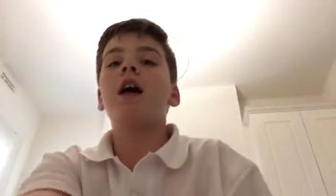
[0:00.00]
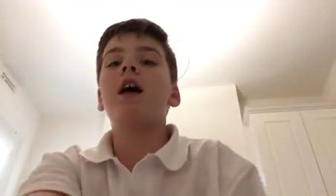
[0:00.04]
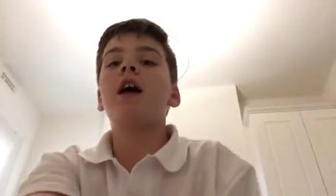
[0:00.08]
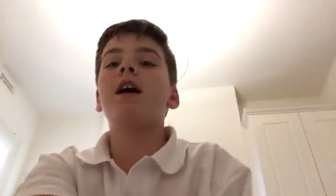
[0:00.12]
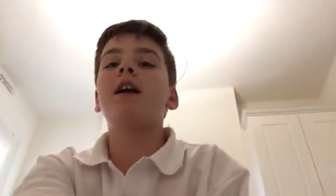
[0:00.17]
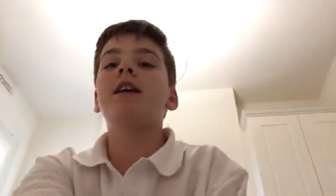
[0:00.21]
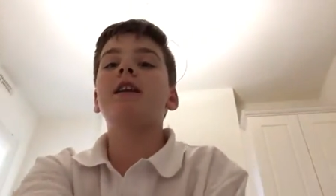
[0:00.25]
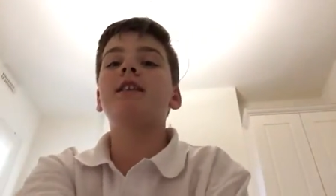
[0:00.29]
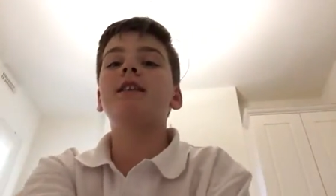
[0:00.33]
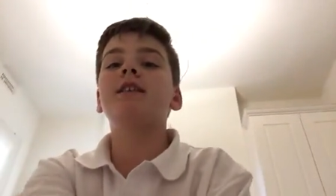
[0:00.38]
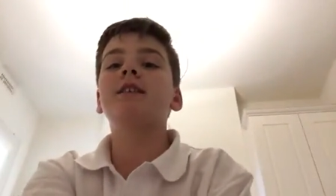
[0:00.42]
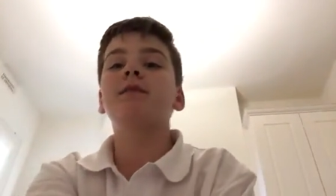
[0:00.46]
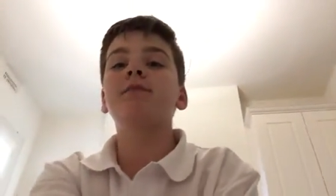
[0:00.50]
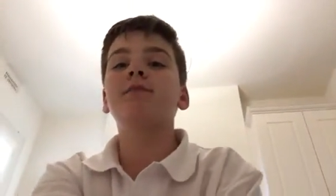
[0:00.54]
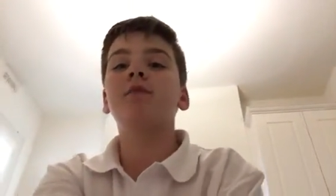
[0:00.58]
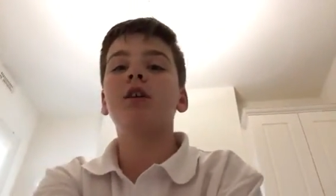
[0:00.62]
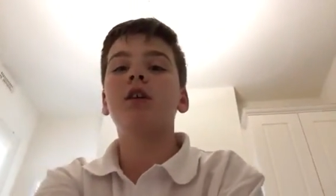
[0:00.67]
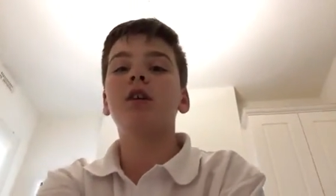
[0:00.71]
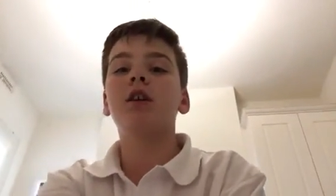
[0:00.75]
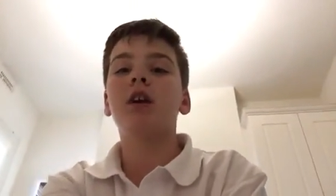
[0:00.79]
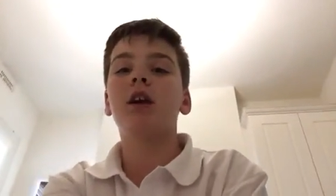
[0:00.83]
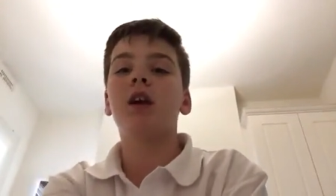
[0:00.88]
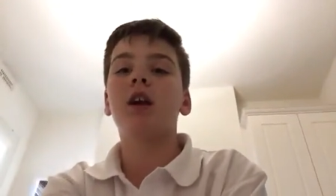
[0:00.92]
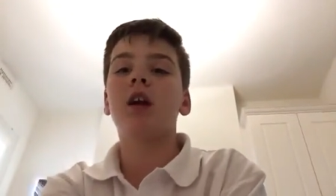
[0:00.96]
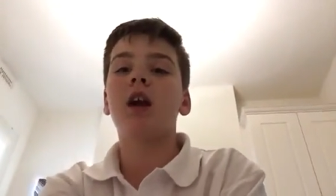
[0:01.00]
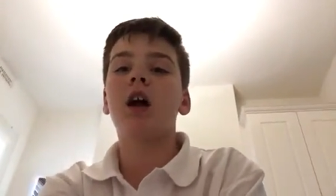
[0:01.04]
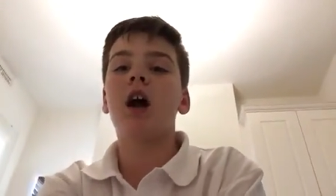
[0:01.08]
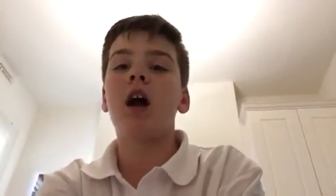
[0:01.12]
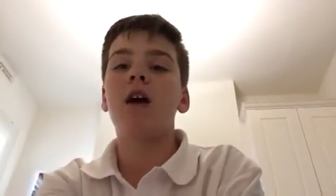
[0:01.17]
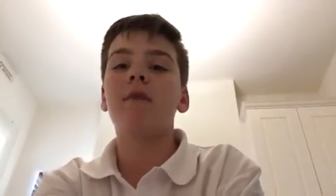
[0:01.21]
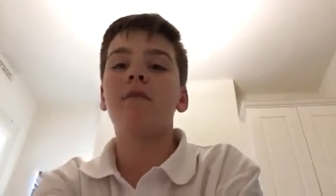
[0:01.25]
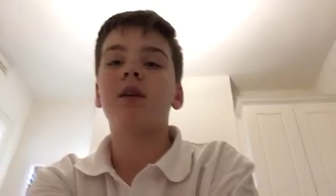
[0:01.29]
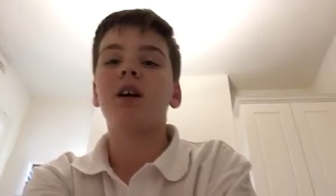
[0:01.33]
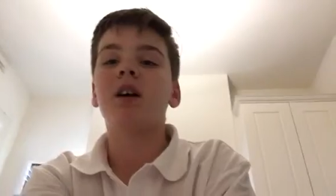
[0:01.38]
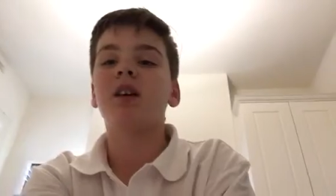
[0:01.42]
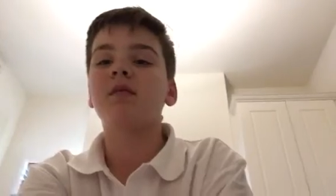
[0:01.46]
and I'm gonna get an
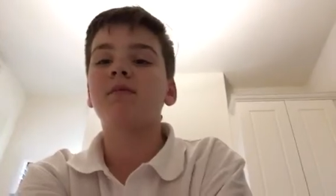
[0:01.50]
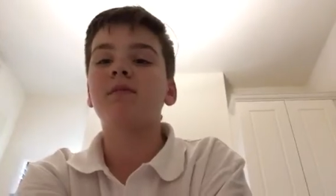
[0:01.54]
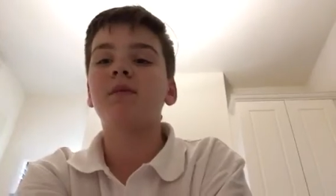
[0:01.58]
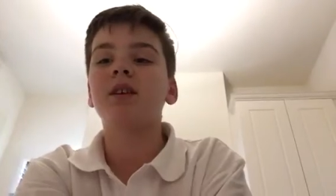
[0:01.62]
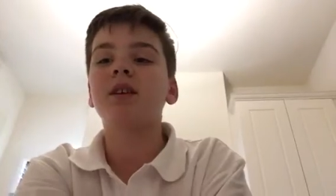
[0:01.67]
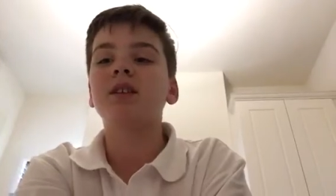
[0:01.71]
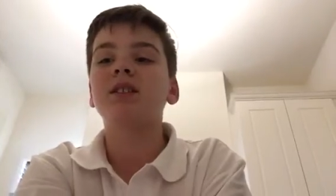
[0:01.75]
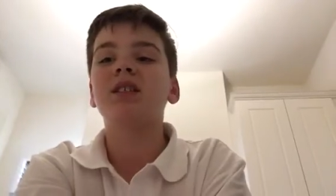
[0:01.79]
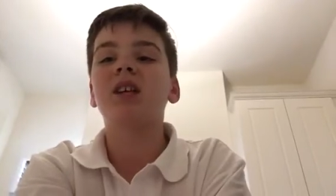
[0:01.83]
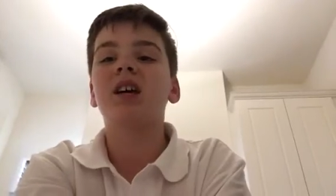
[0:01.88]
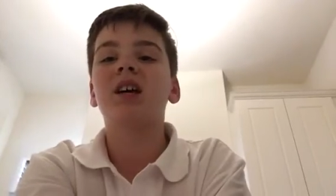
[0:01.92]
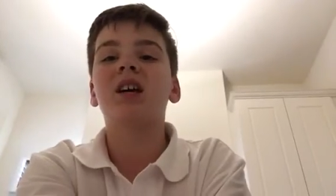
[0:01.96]
iMac because